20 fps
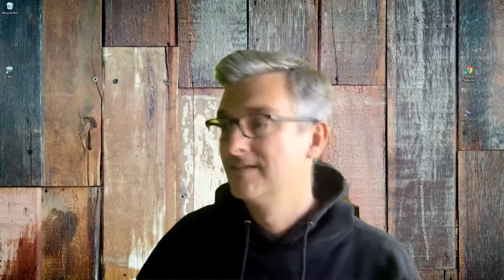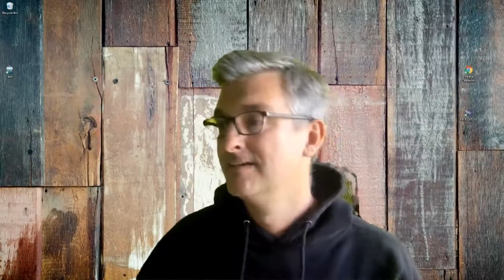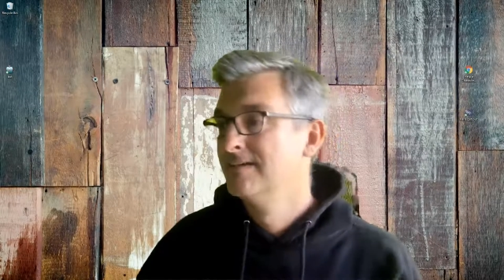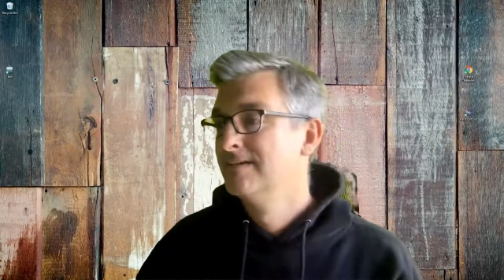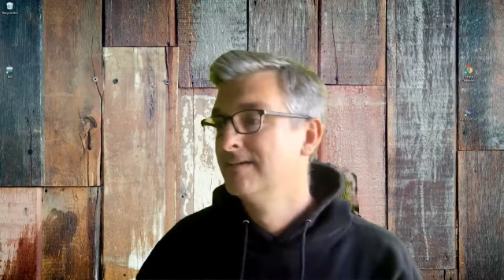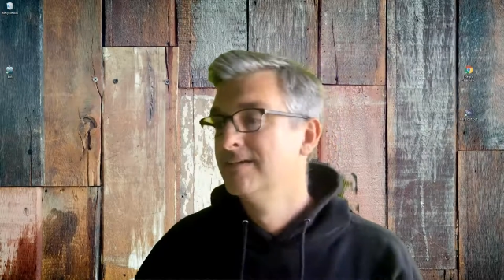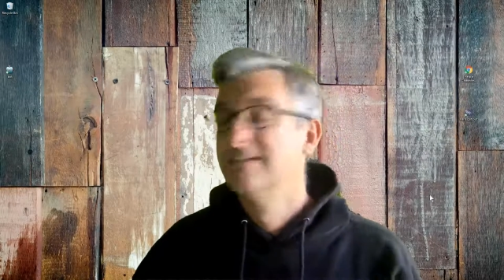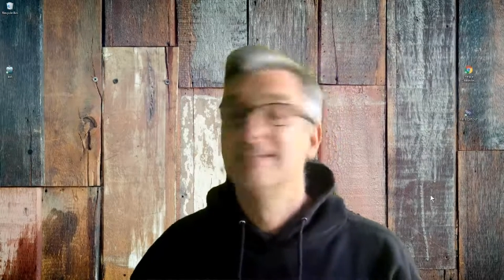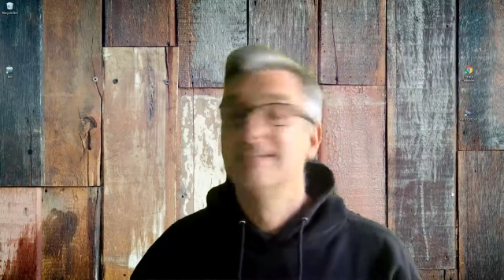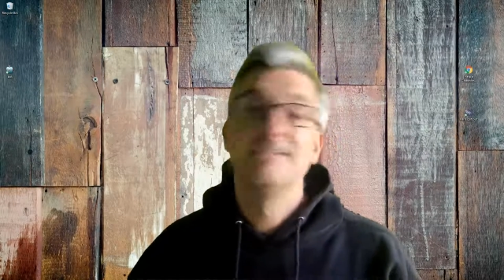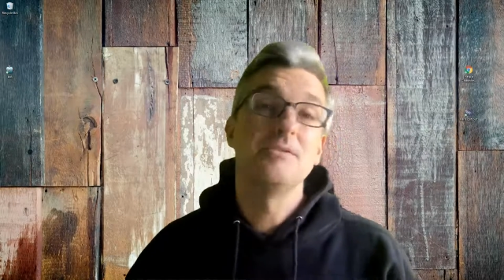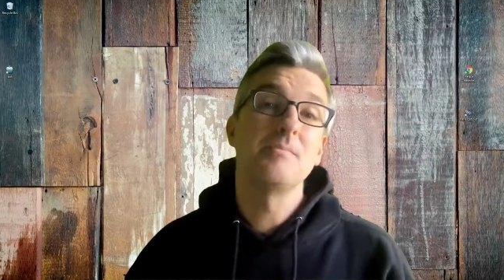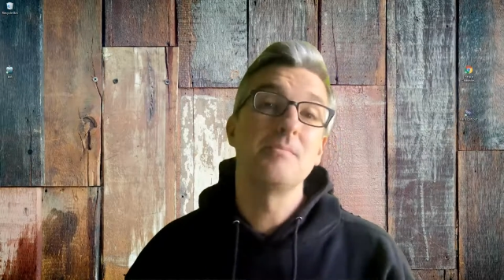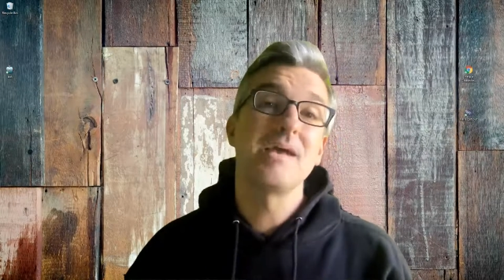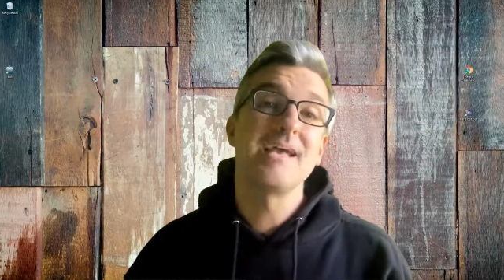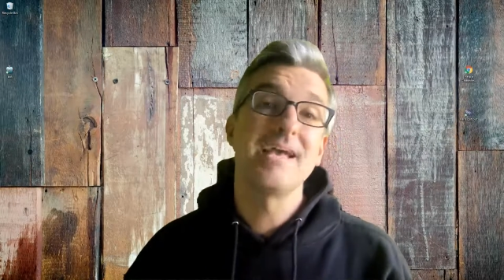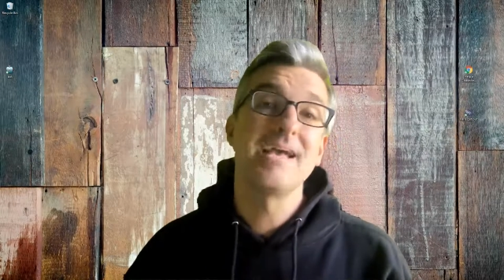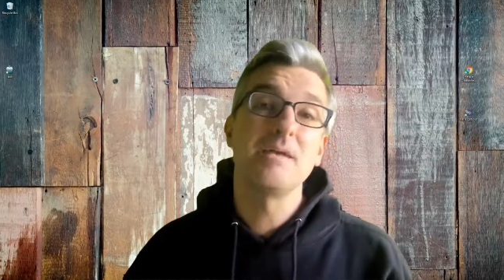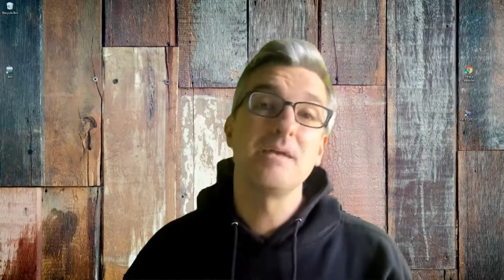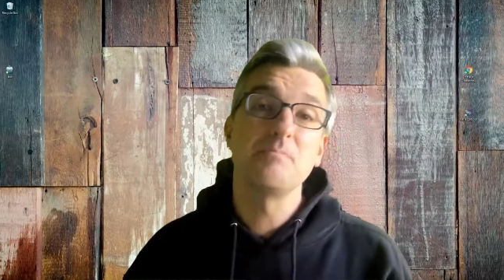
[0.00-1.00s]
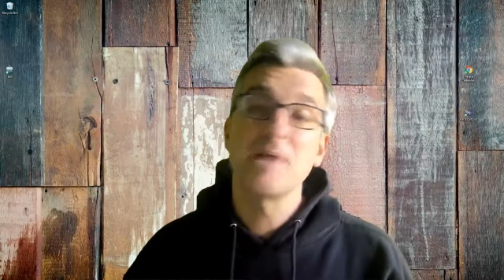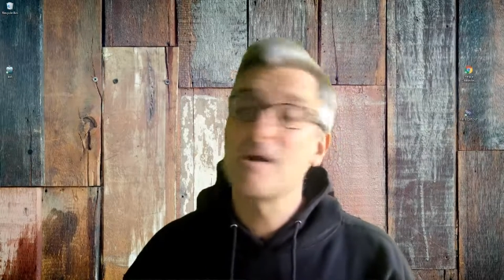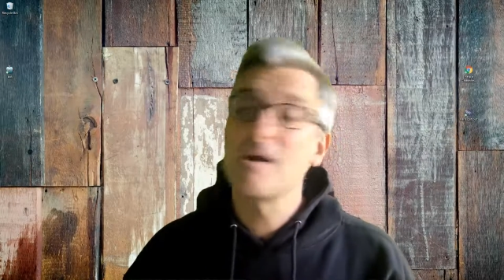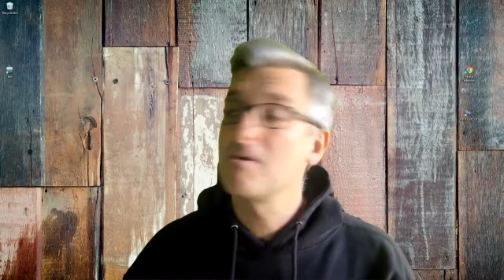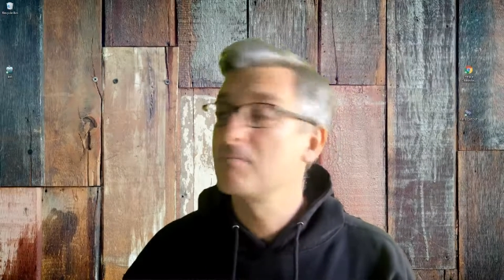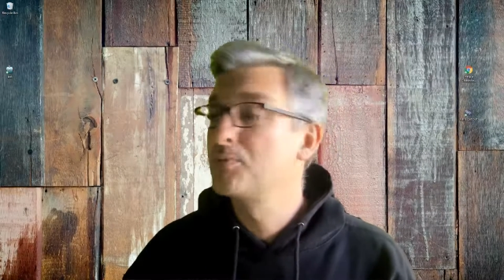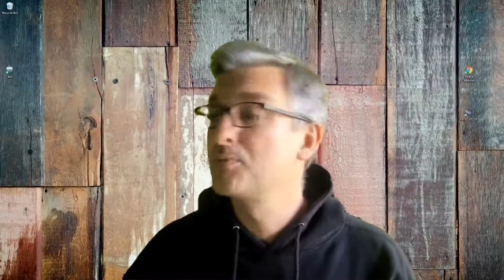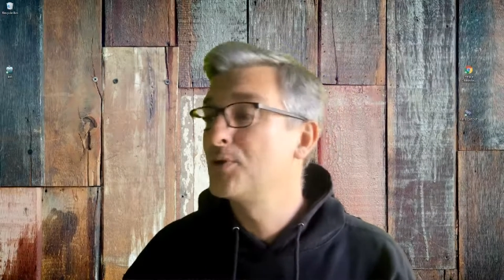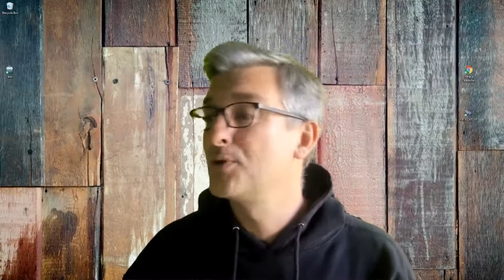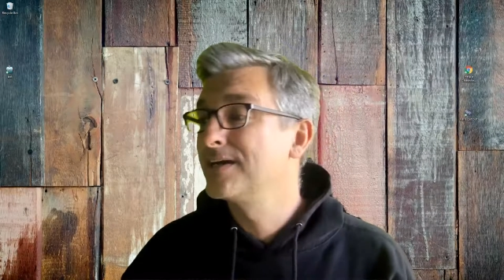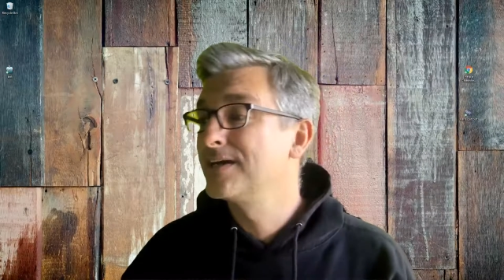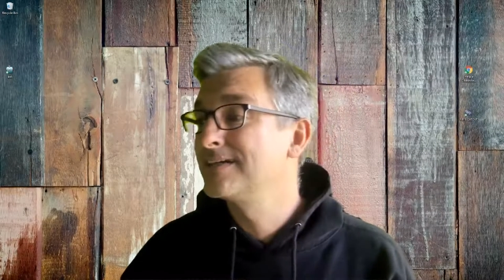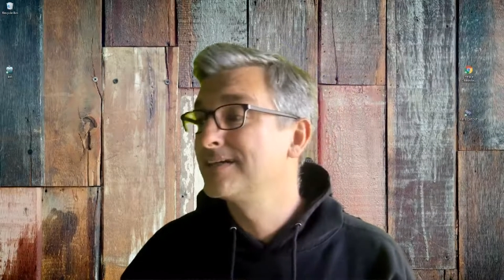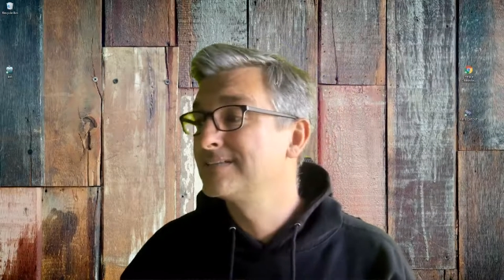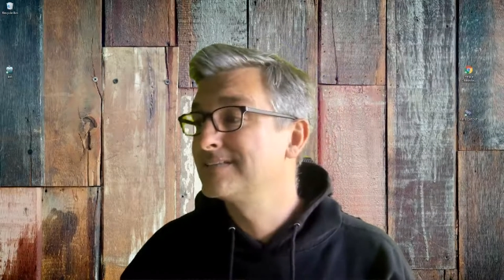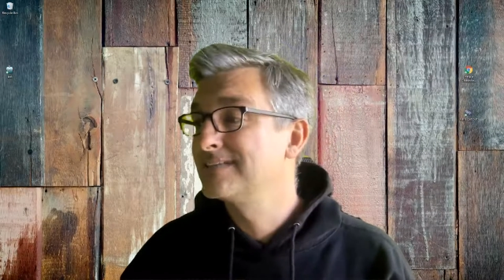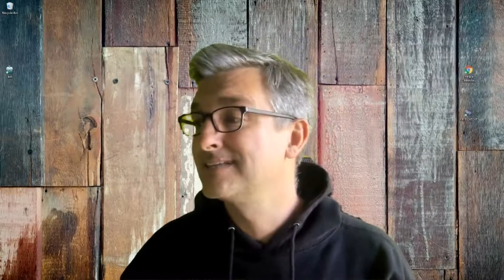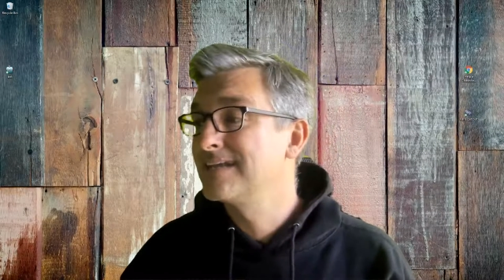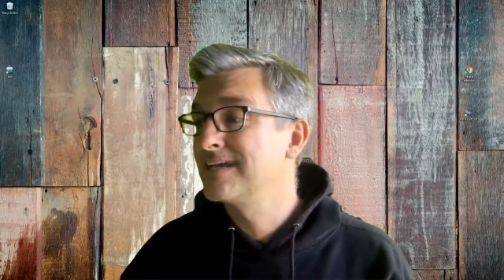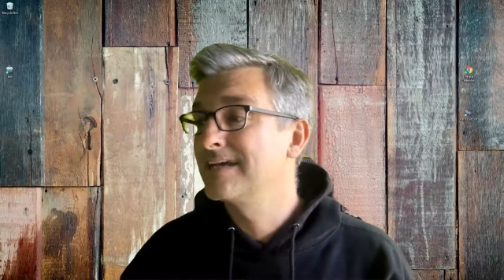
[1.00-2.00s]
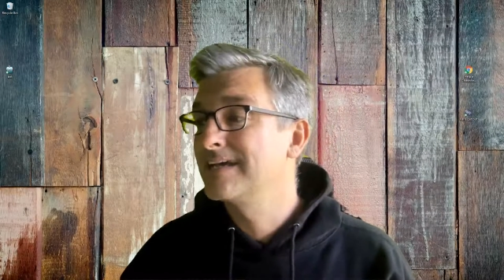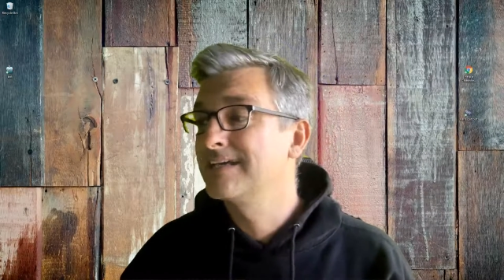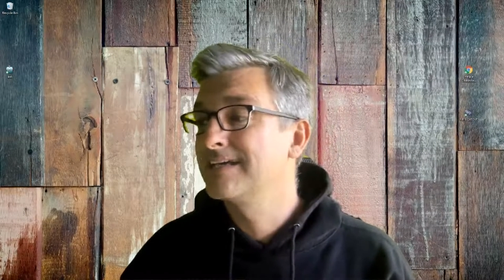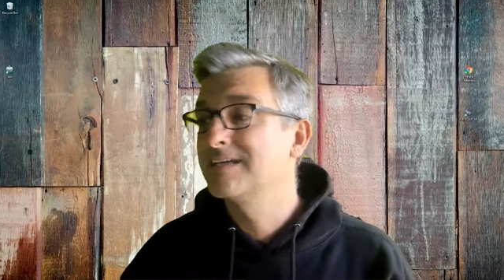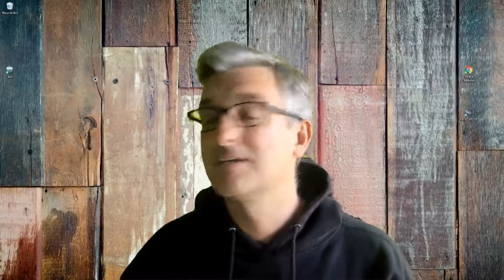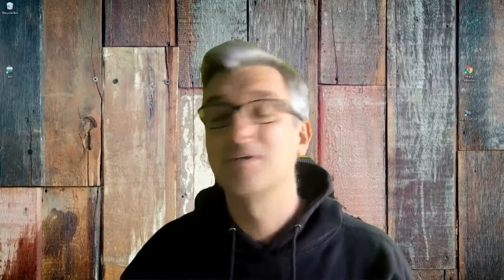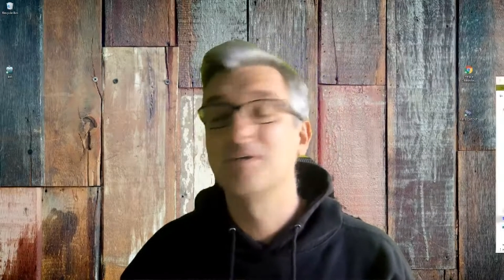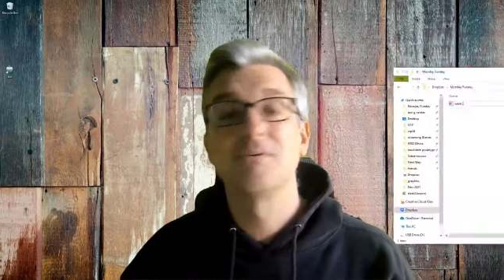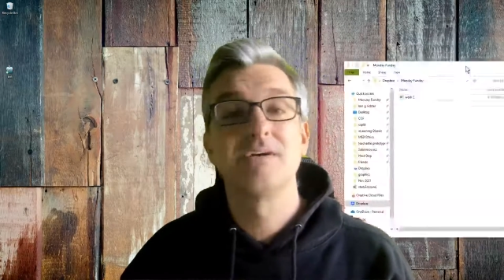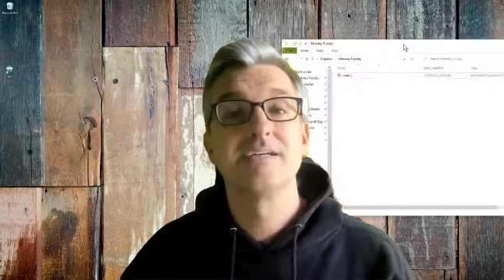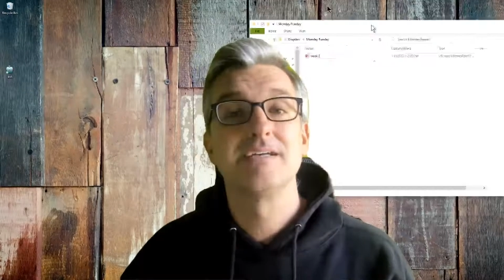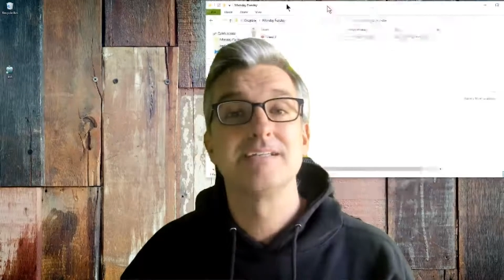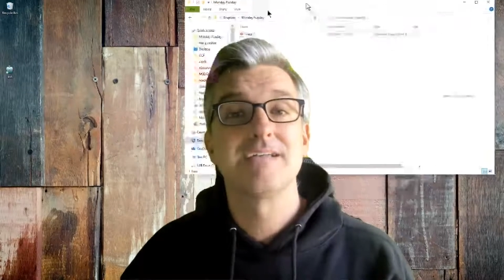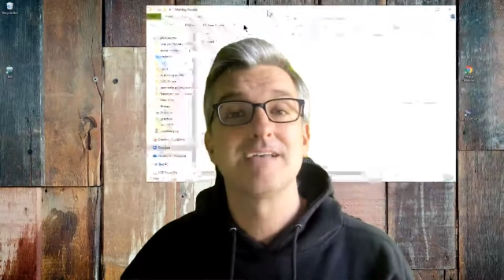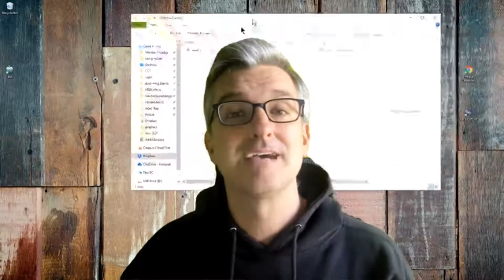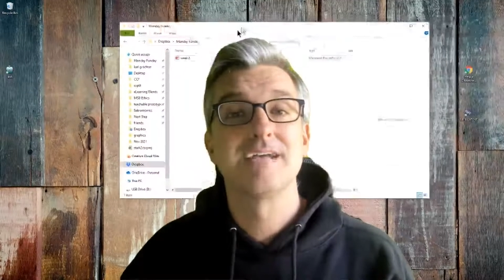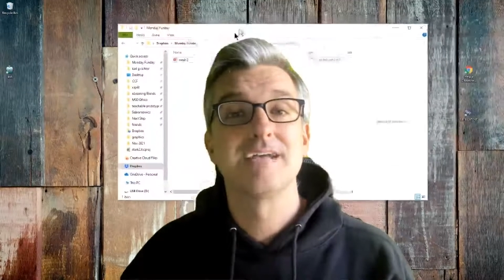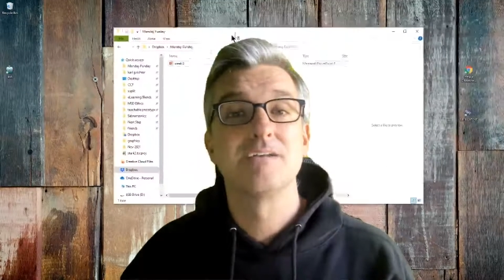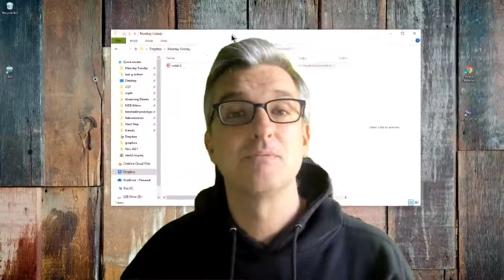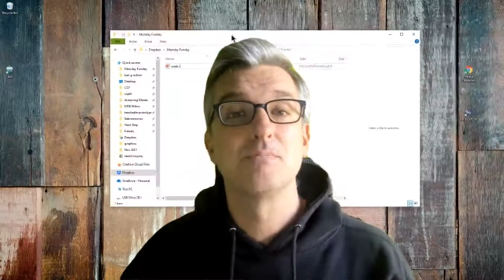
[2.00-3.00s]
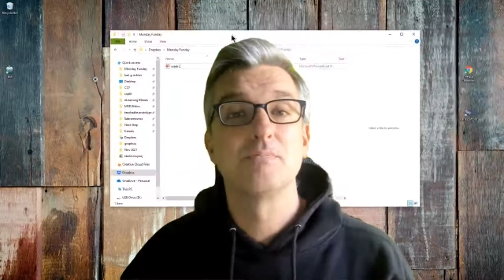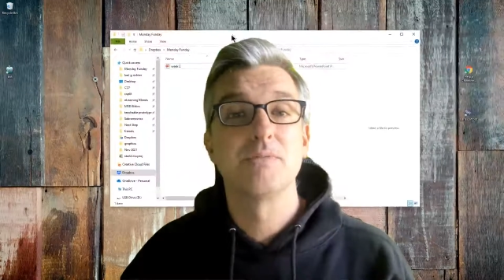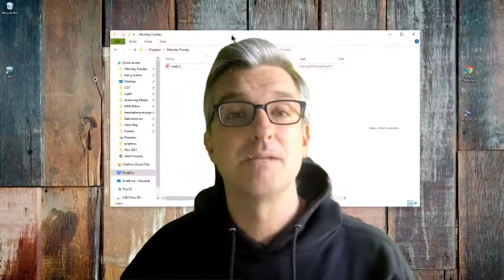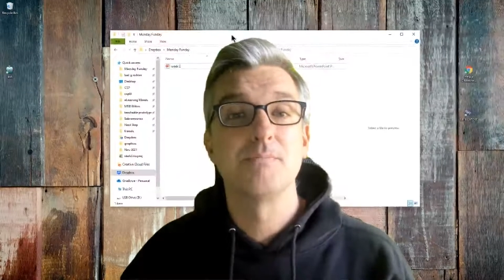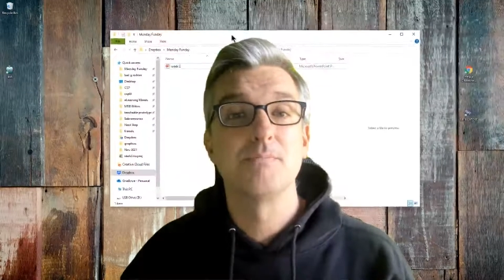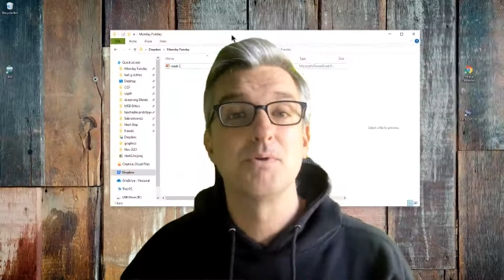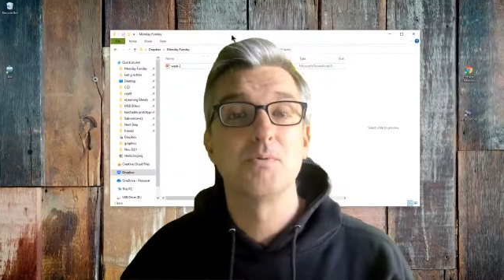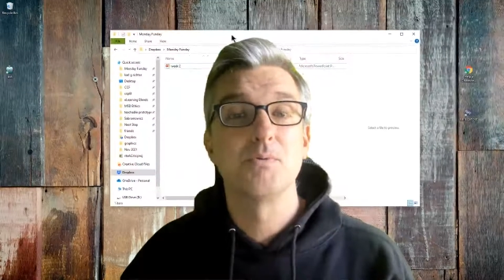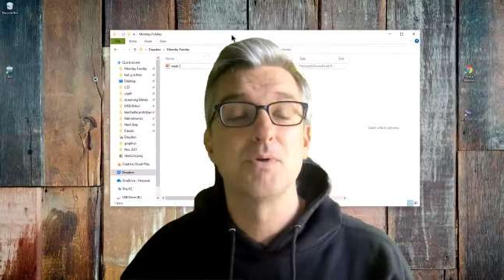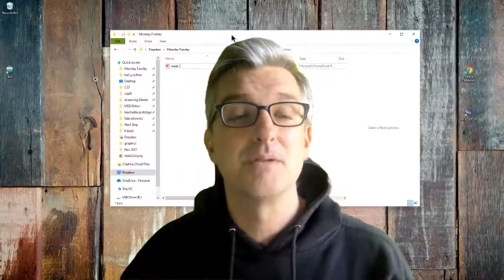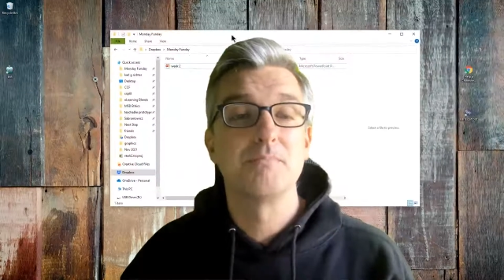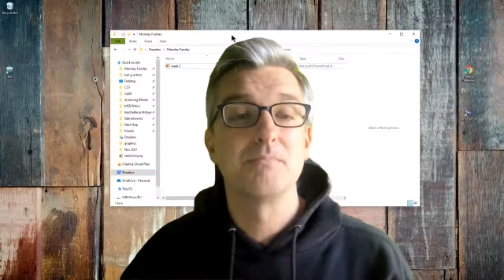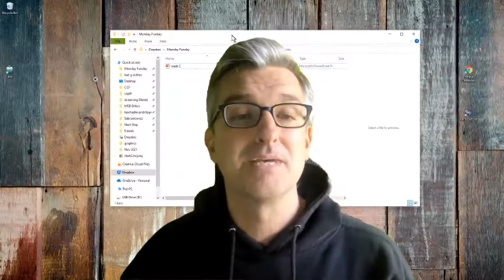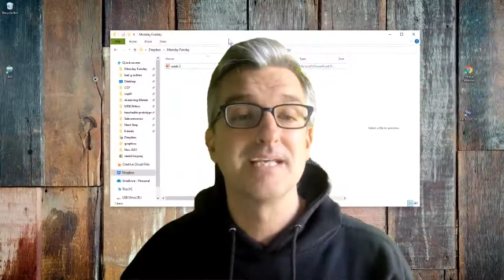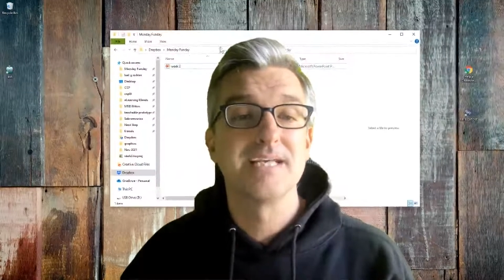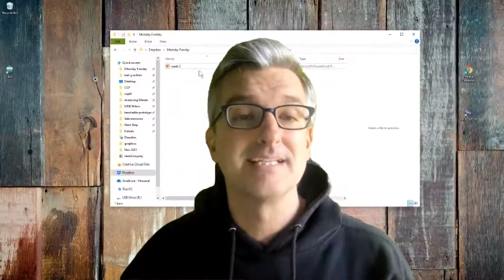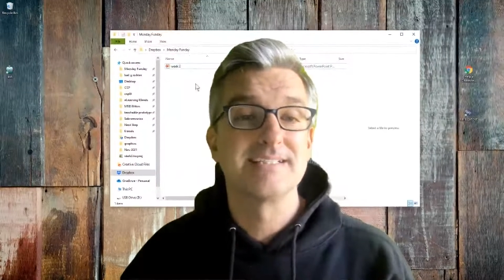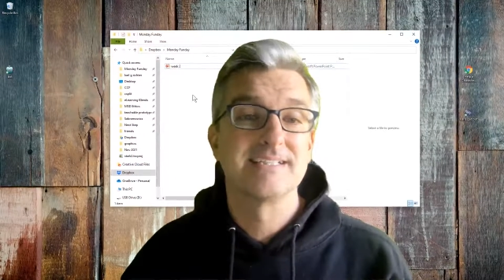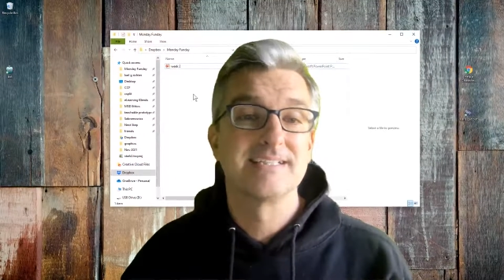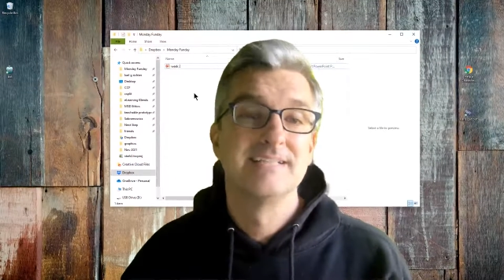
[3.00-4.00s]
You may hate PowerPoint, and hey, you know what? I don't blame you one bit.